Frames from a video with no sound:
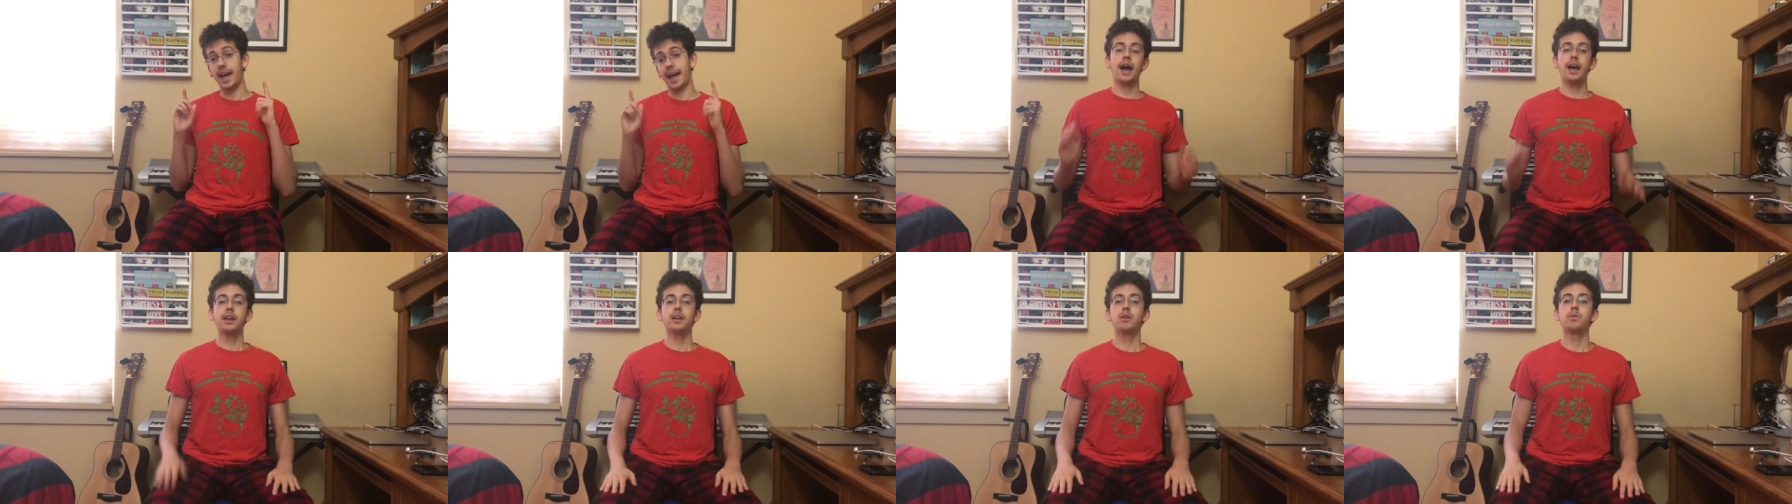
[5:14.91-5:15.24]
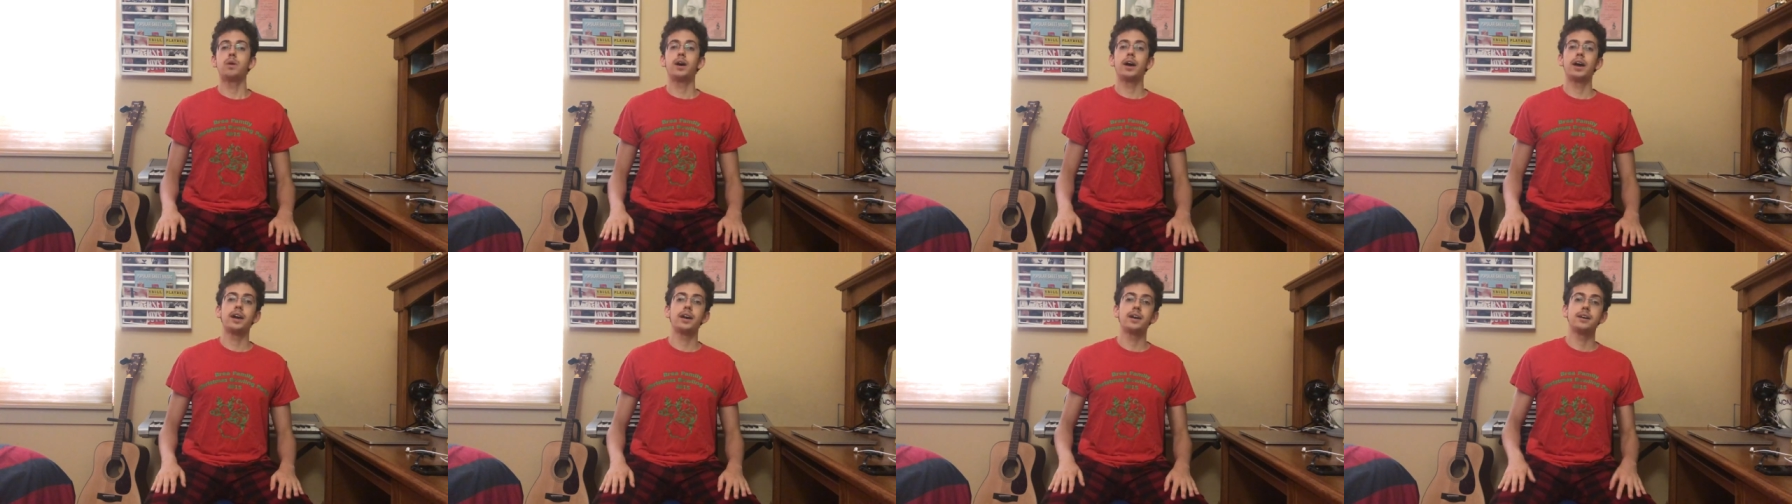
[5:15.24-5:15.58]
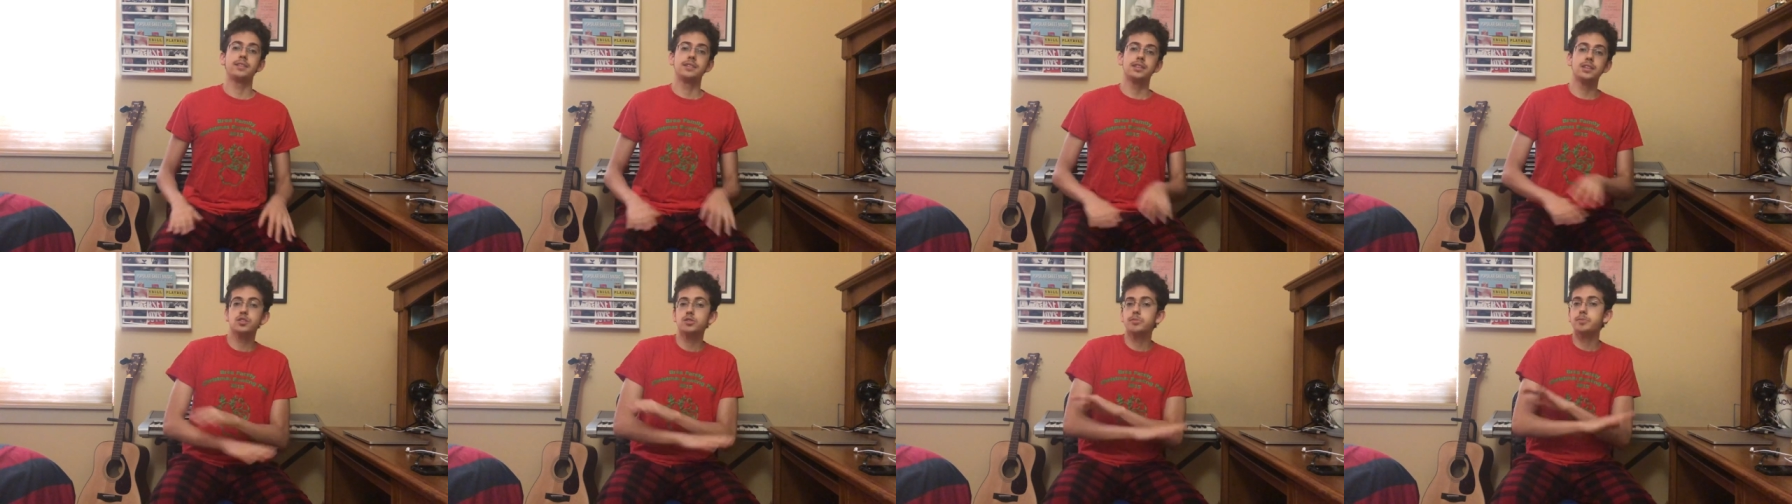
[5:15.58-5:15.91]

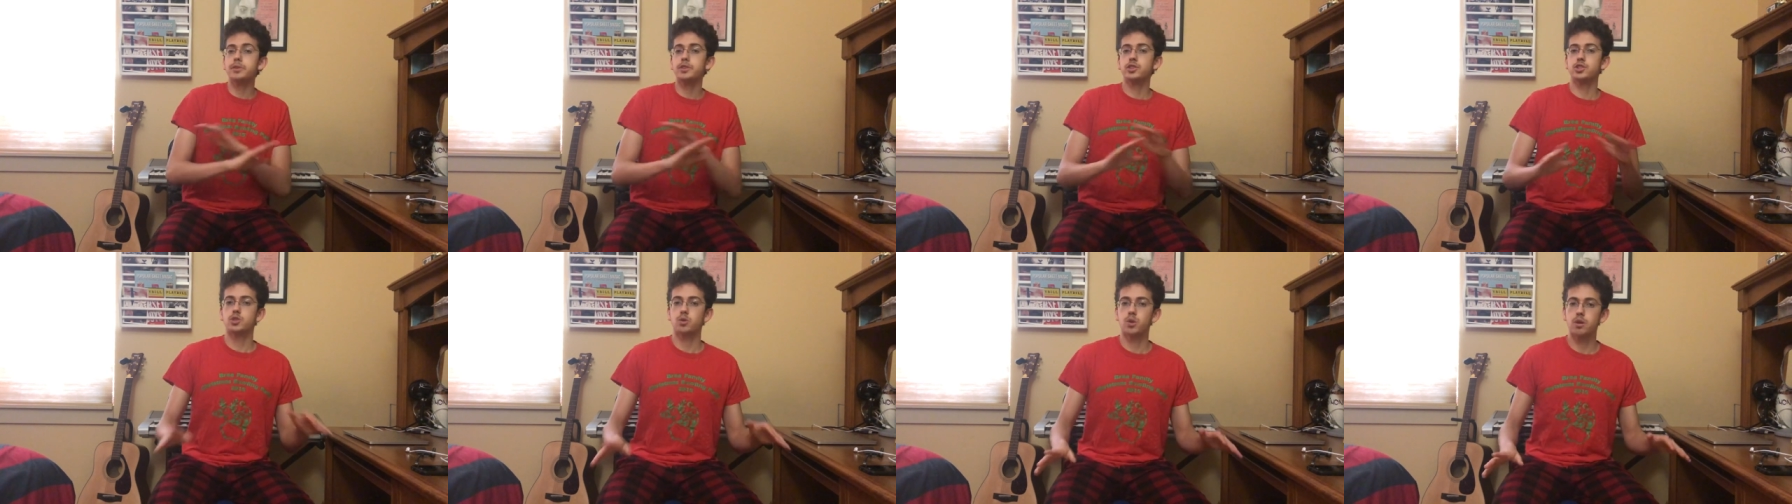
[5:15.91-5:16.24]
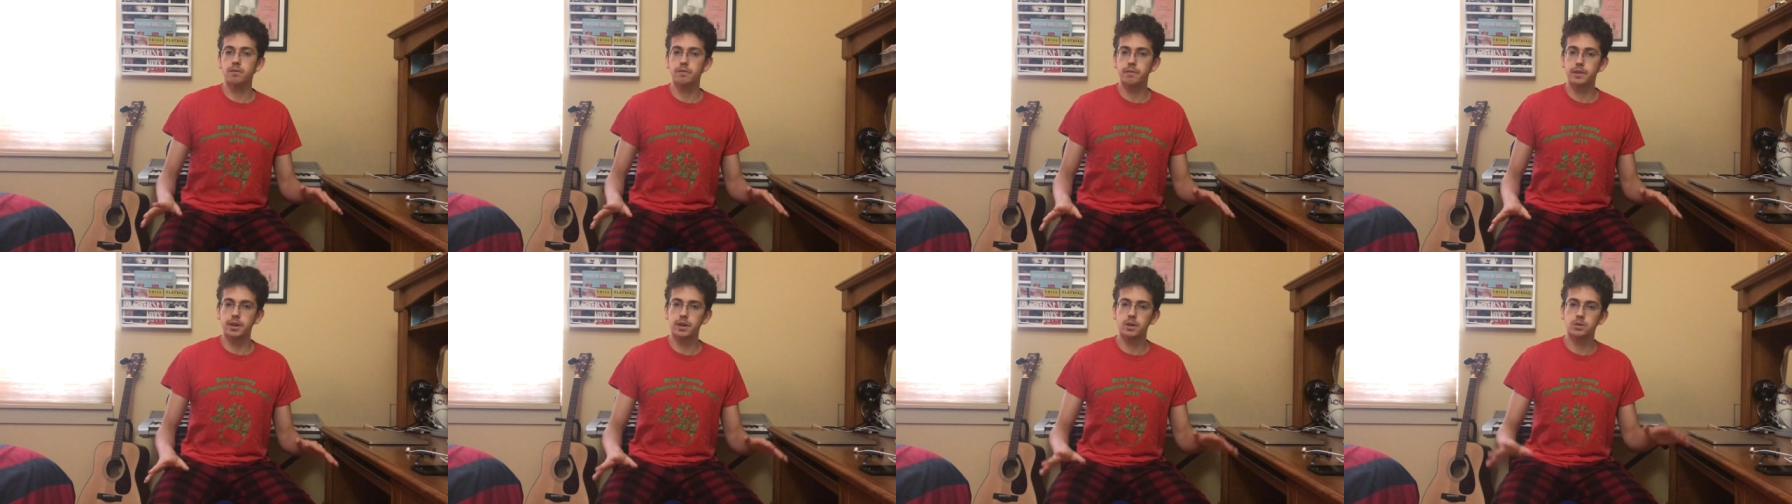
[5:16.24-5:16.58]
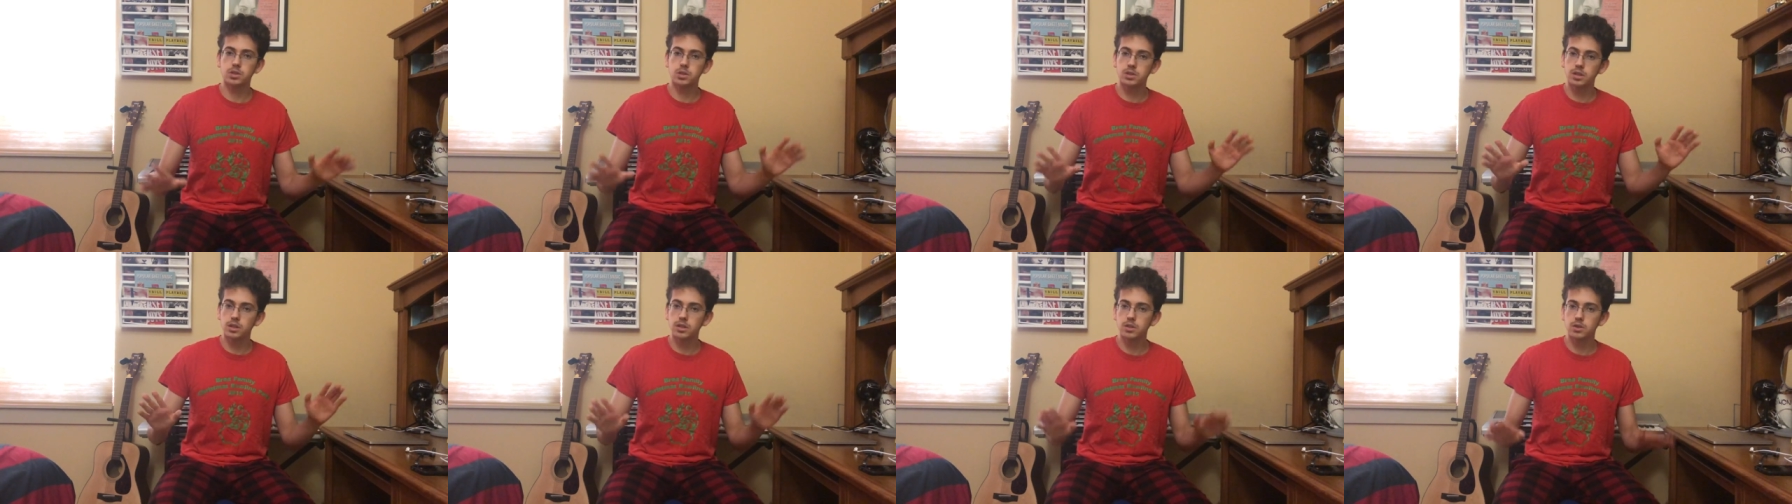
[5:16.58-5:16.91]
Anyway, this has been a short video,
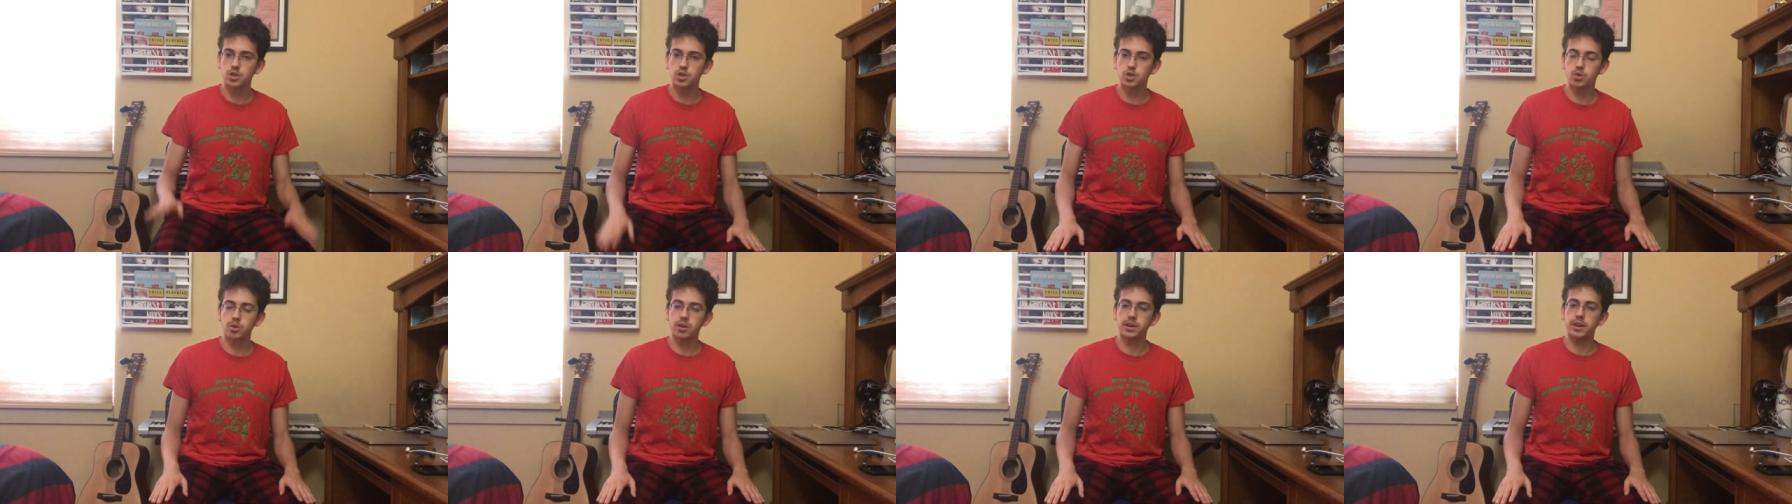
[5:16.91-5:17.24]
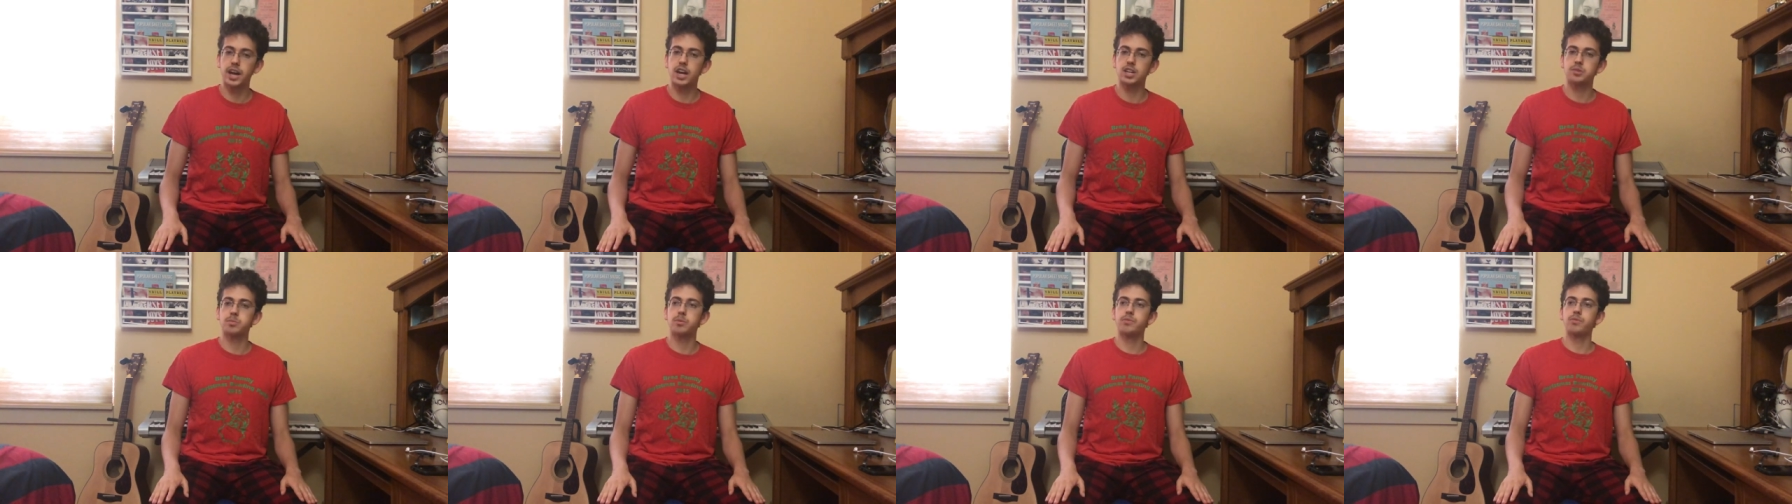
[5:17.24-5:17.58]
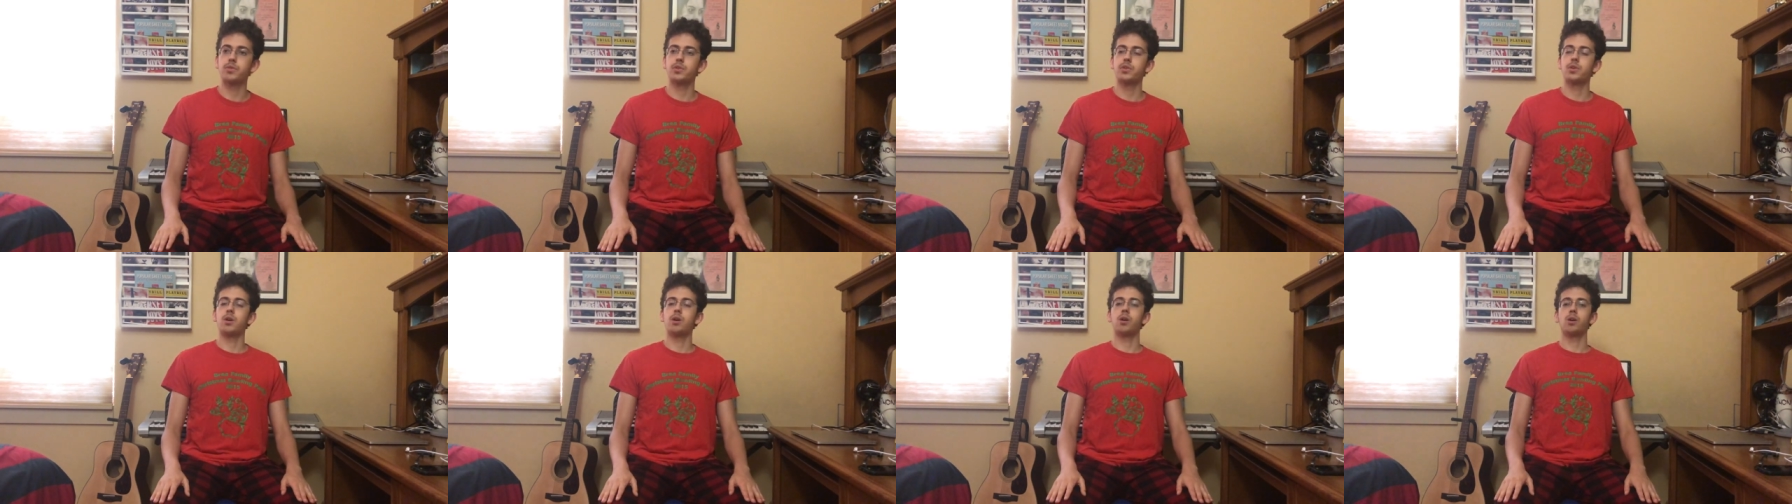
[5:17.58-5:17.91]
just a little short announcement
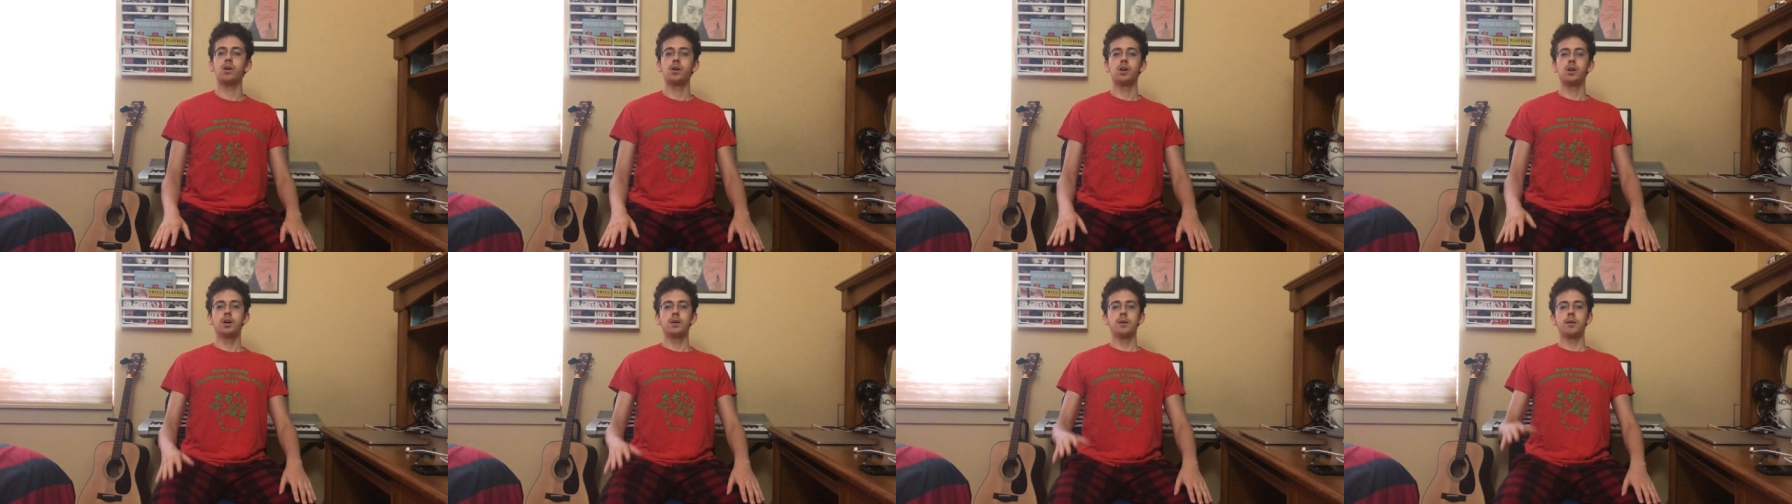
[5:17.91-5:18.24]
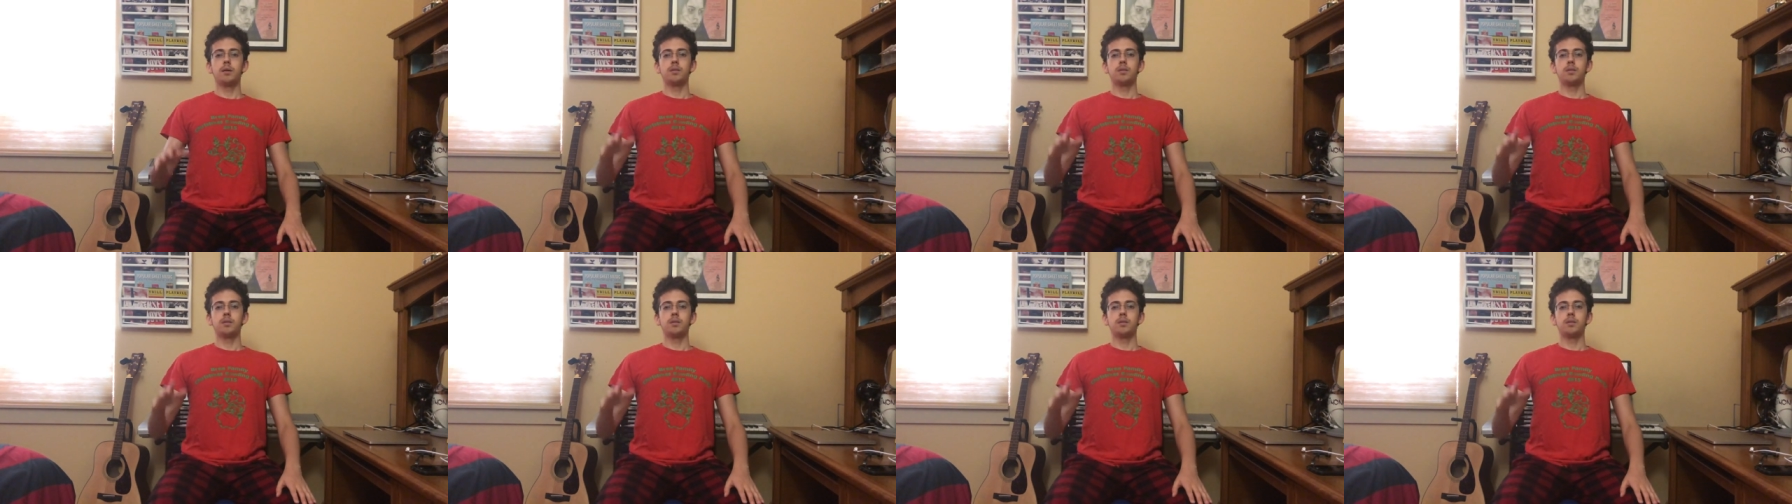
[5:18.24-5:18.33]
for y'all.